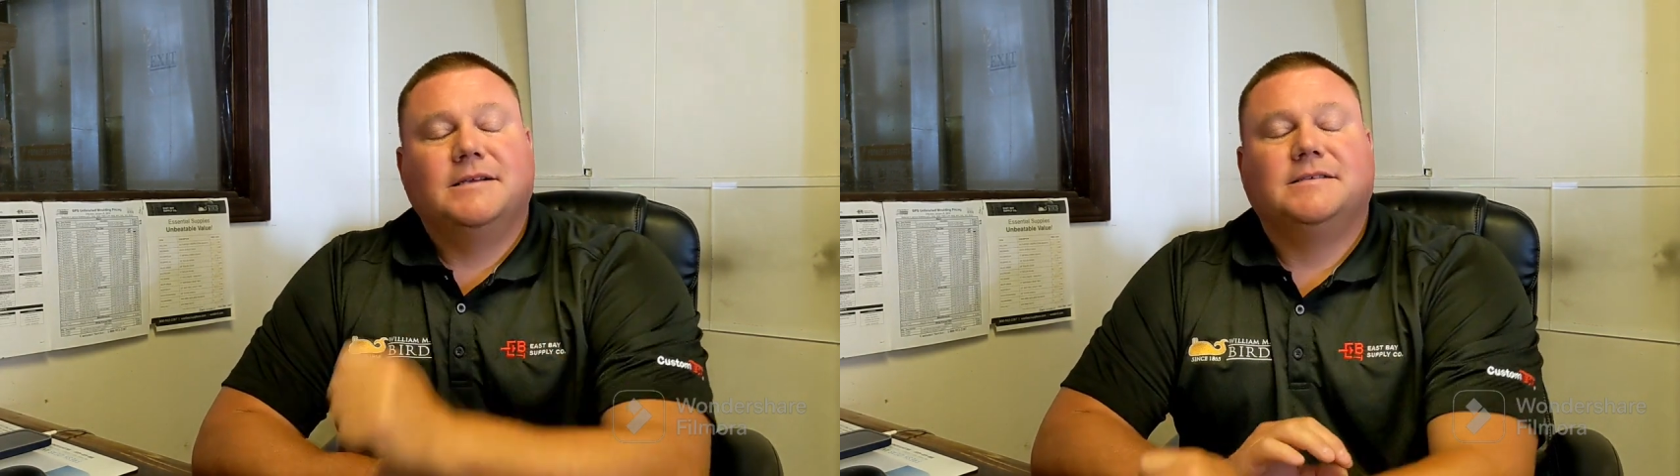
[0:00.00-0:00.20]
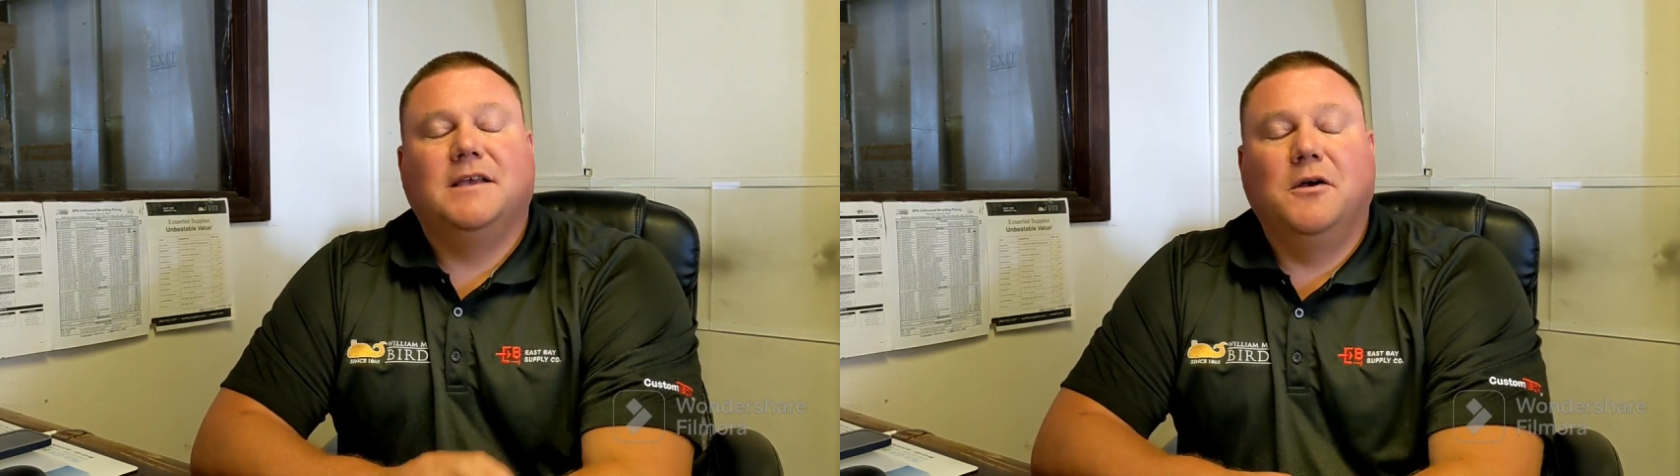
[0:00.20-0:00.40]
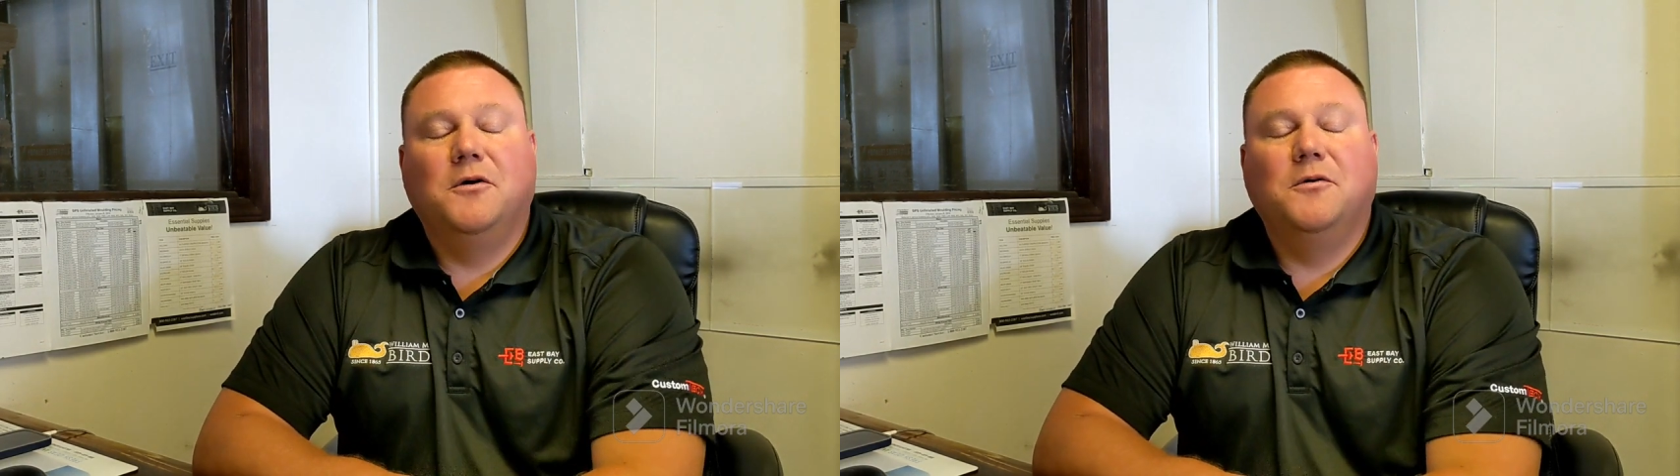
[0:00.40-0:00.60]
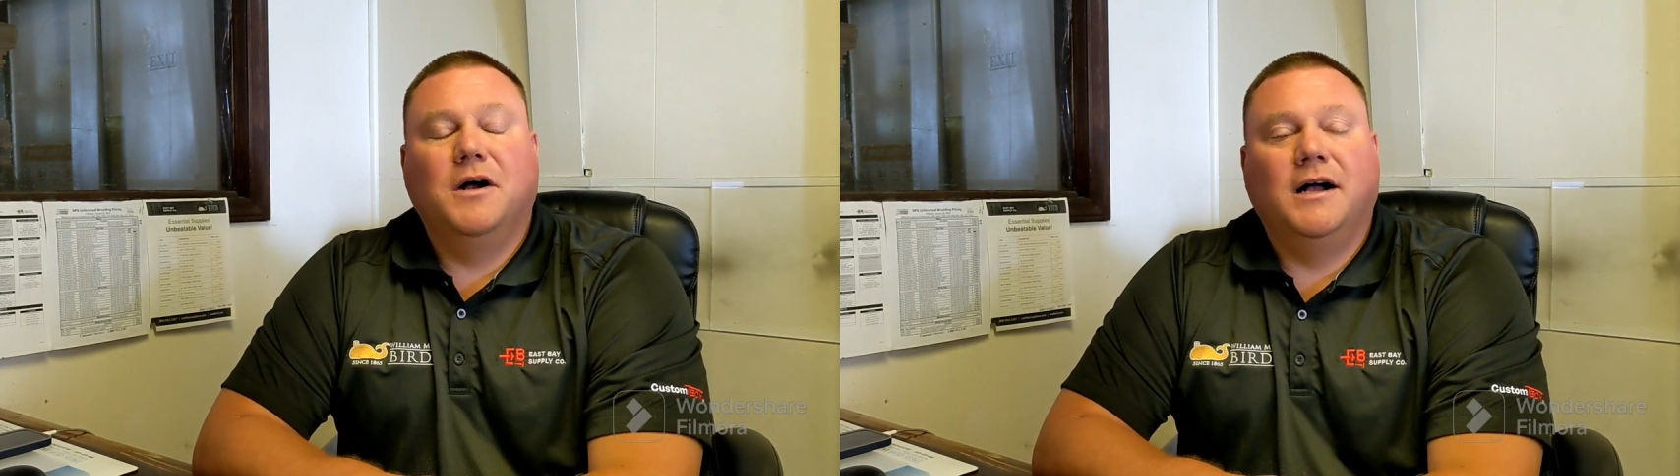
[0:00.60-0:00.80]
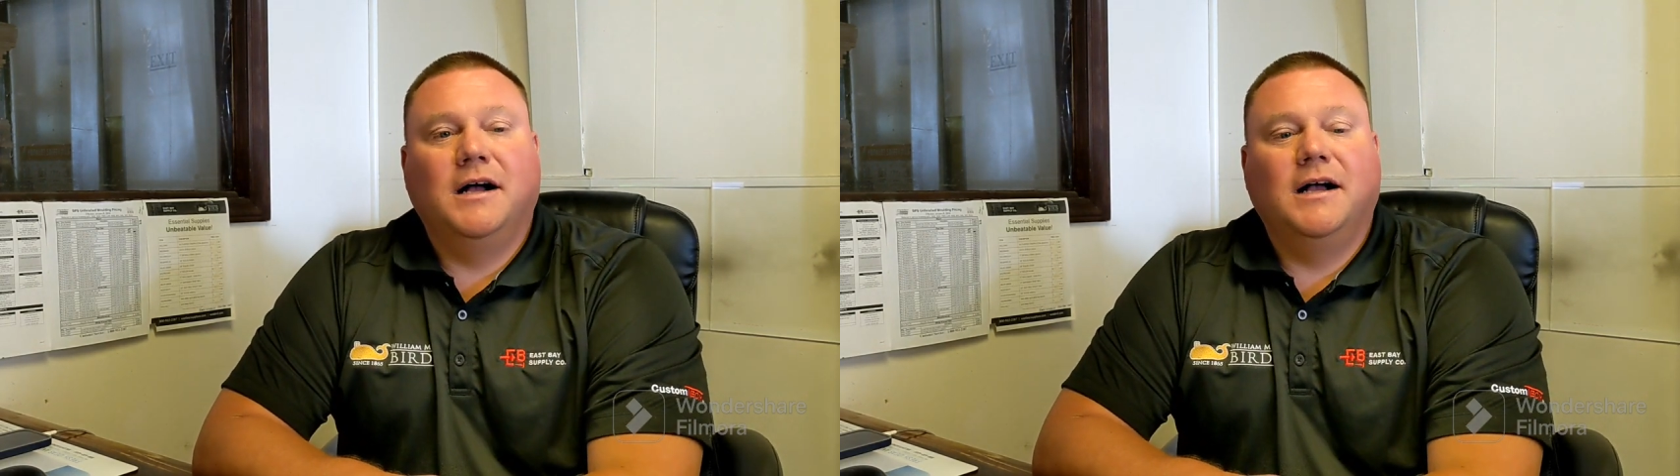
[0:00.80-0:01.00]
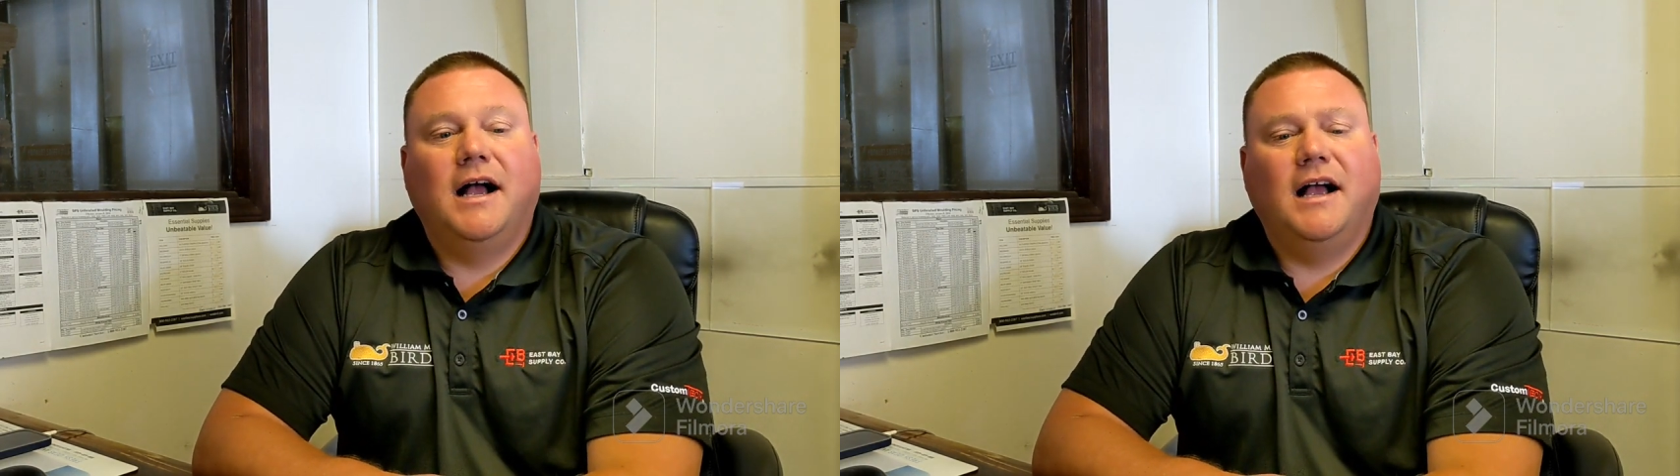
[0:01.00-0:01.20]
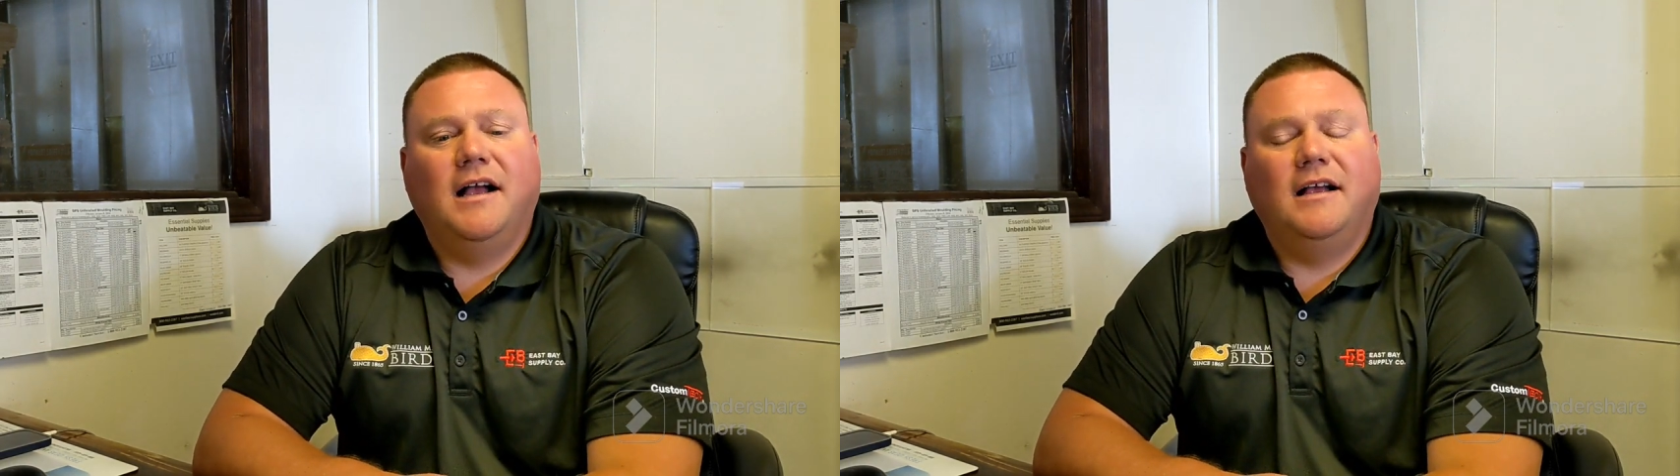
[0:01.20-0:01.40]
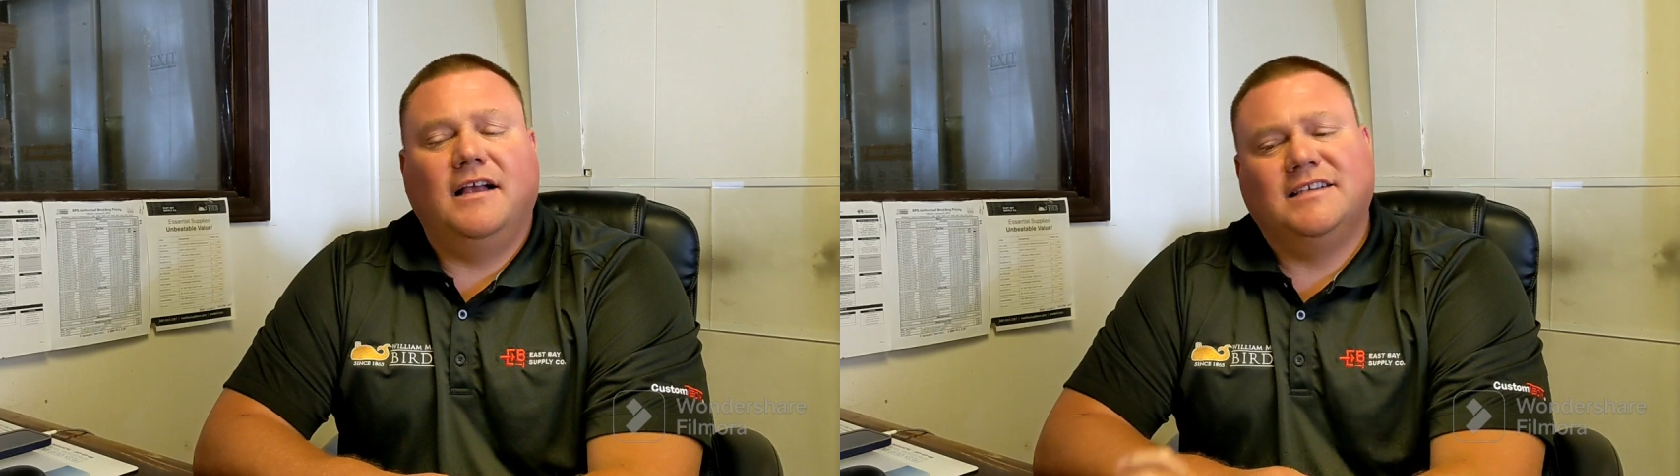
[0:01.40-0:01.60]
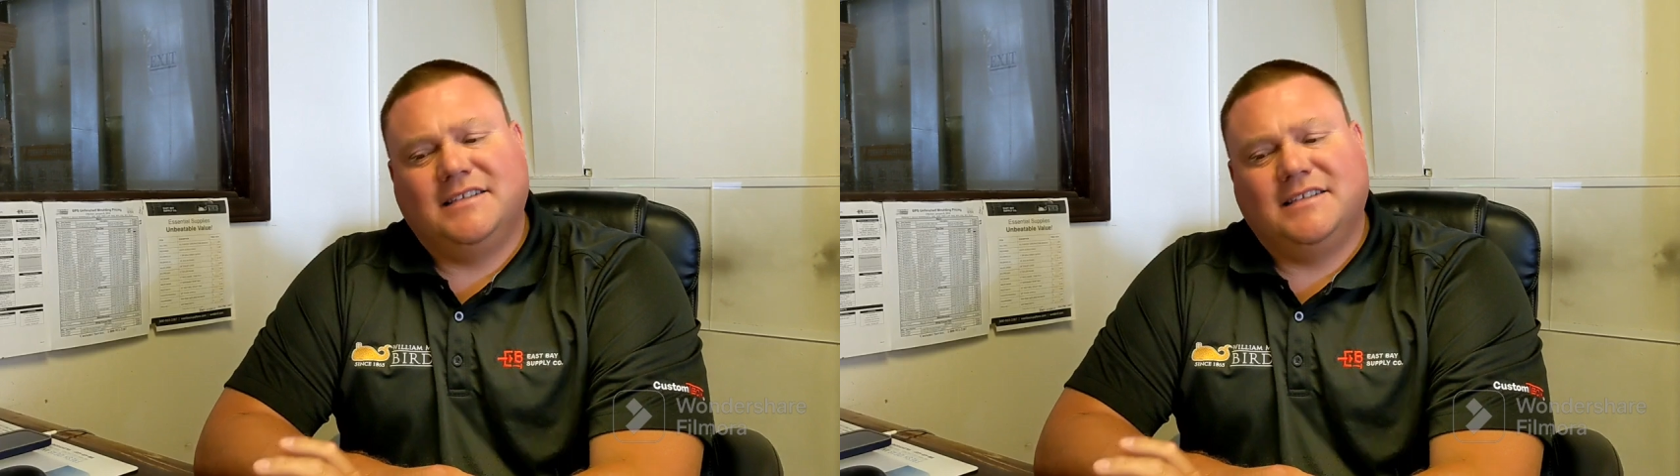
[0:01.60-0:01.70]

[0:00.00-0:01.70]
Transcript: So I